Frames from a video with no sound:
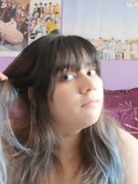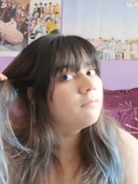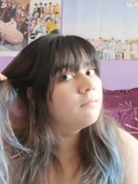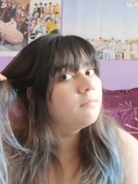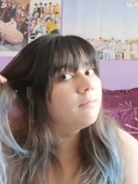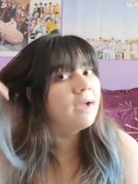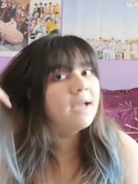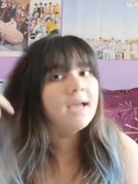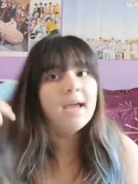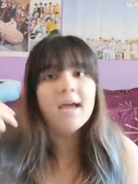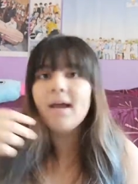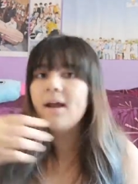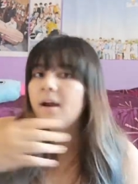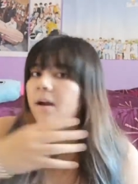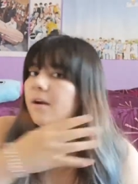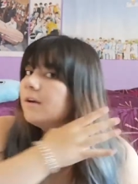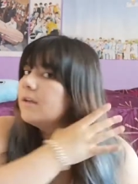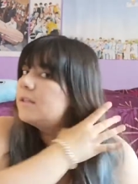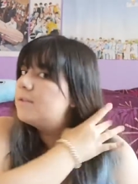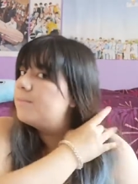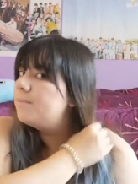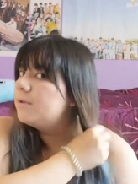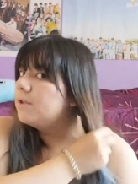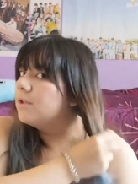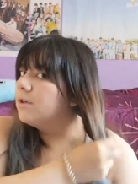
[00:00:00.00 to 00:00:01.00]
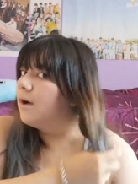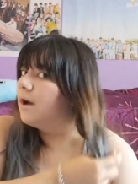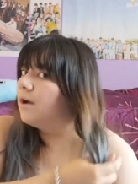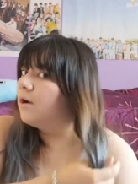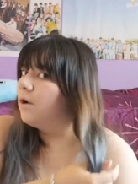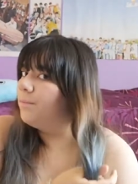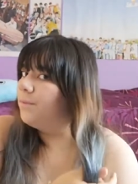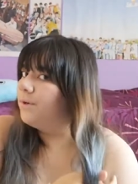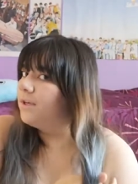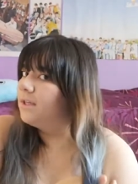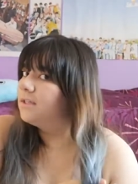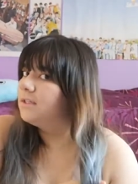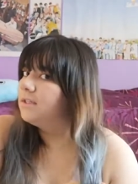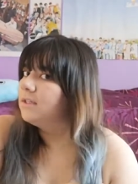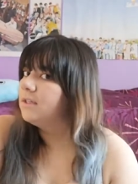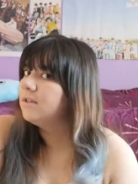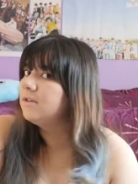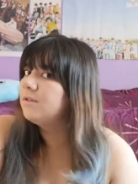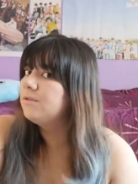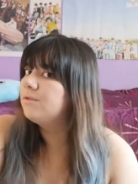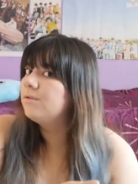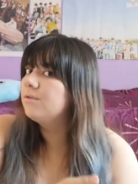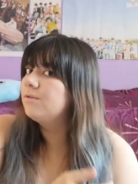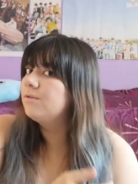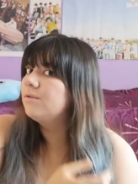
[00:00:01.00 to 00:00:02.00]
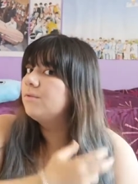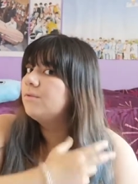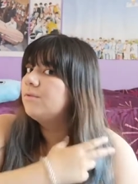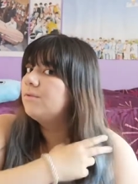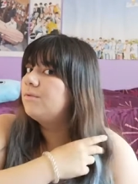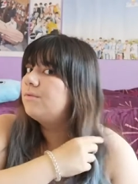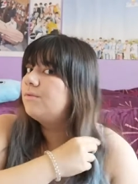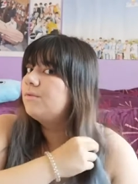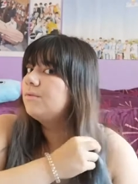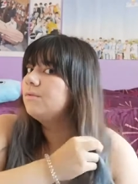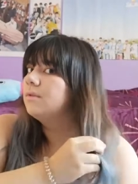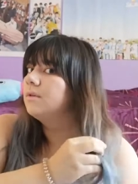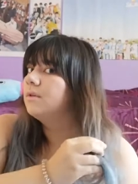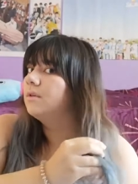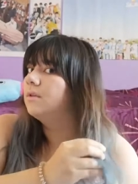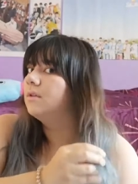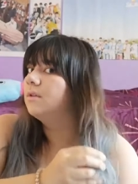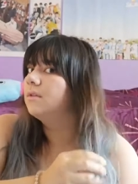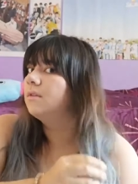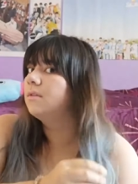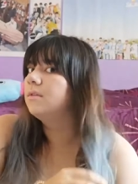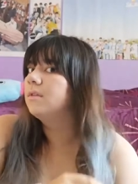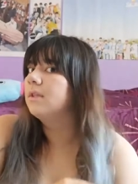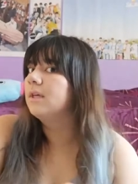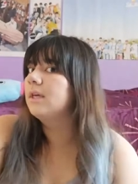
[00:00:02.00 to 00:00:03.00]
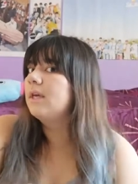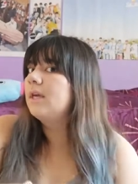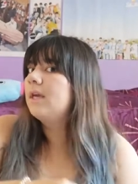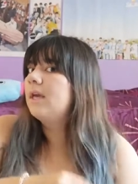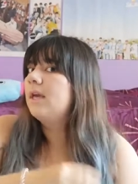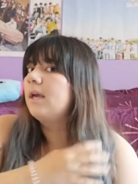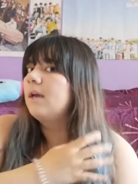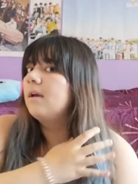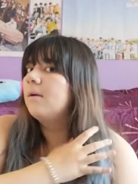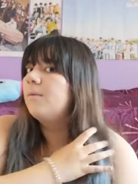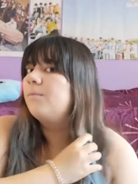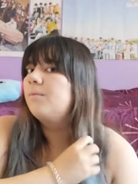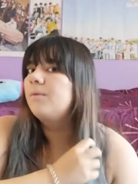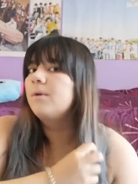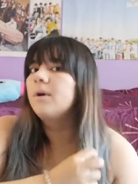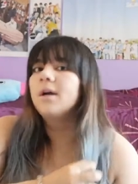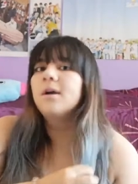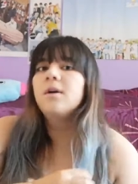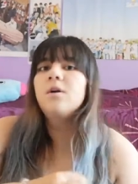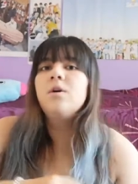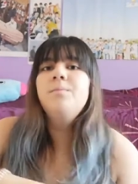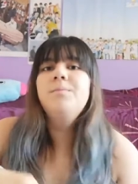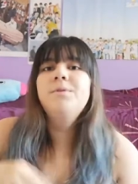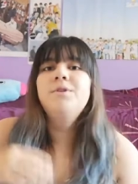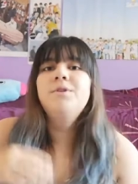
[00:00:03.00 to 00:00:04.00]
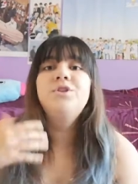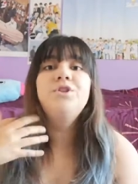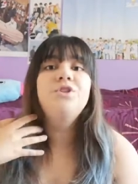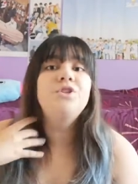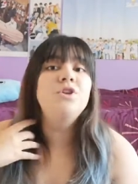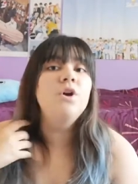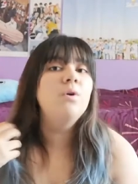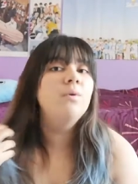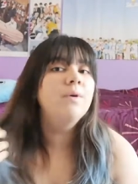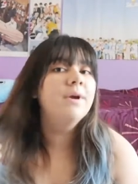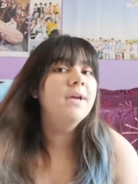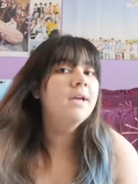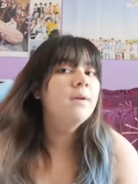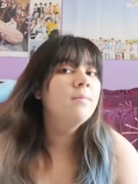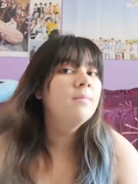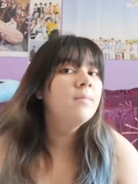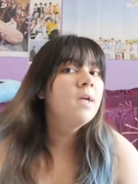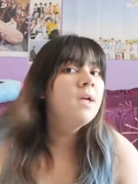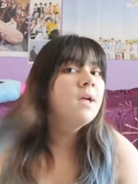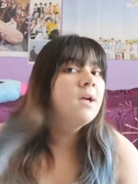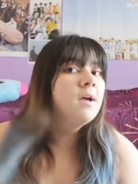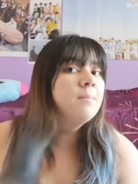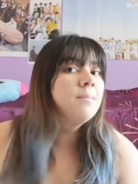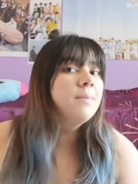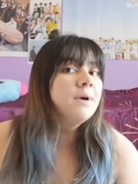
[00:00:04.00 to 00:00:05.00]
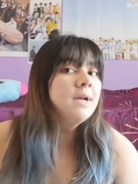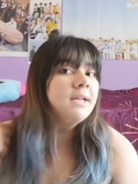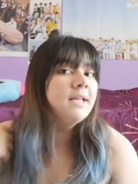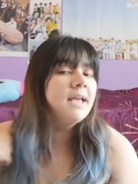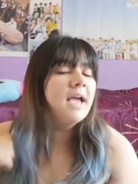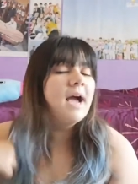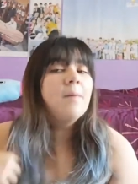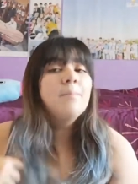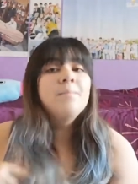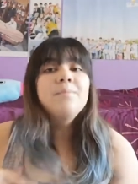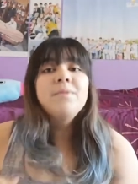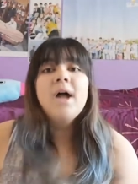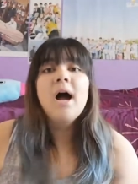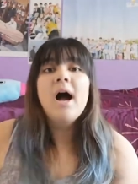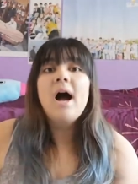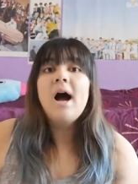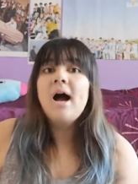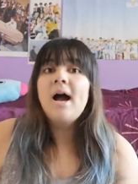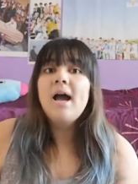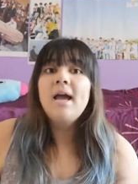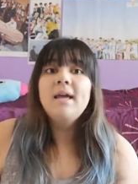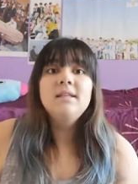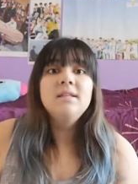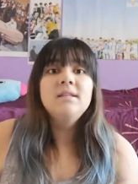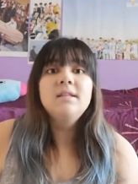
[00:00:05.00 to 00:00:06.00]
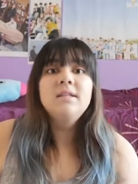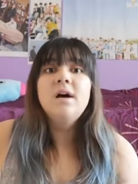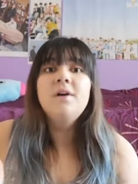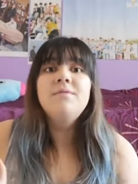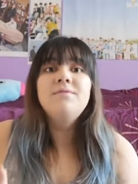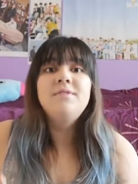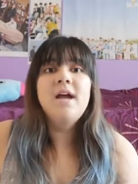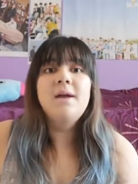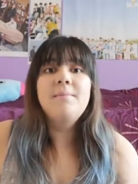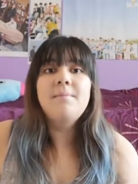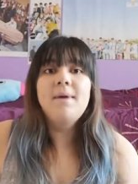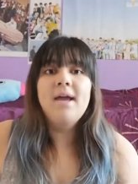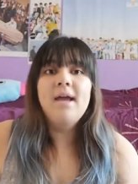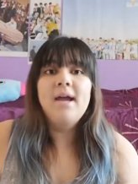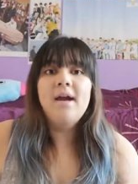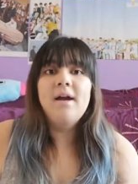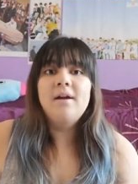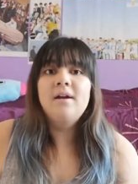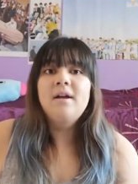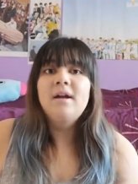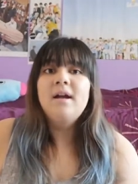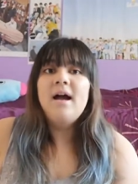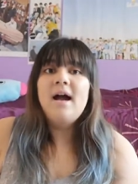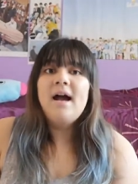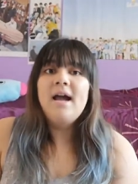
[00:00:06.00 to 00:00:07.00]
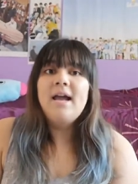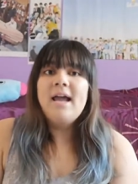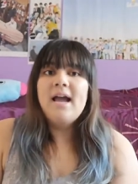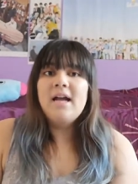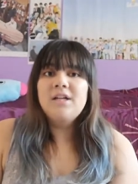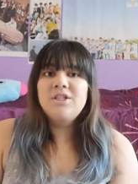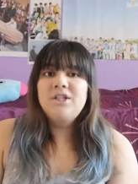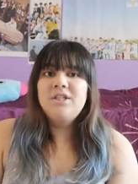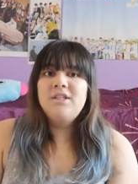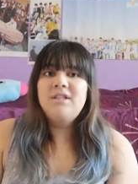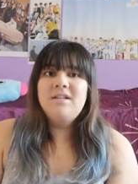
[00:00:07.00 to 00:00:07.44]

my hair is blue. I hope you can see it through the camera. hope it's showing. But yeah, I love dyeing my hair. I actually